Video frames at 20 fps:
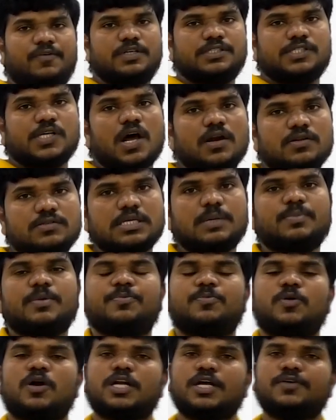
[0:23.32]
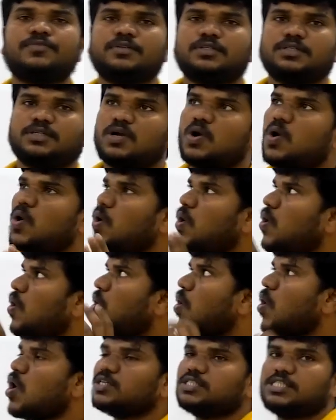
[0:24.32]
will solve some important
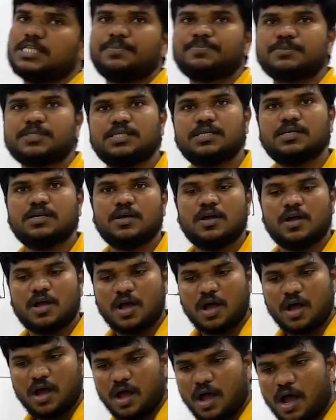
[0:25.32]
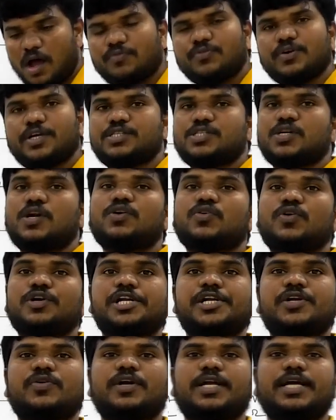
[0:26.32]
concepts of ISRO
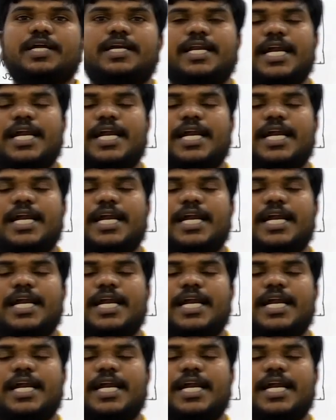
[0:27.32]
2020